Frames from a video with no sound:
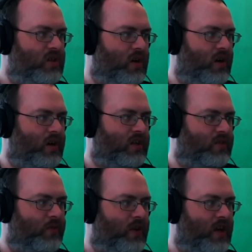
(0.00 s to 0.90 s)
shower, and there's
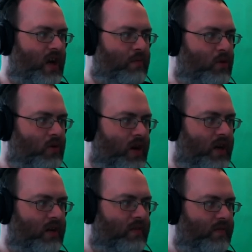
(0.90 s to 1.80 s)
a freaky eyeball
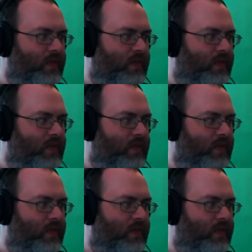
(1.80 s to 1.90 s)
guy.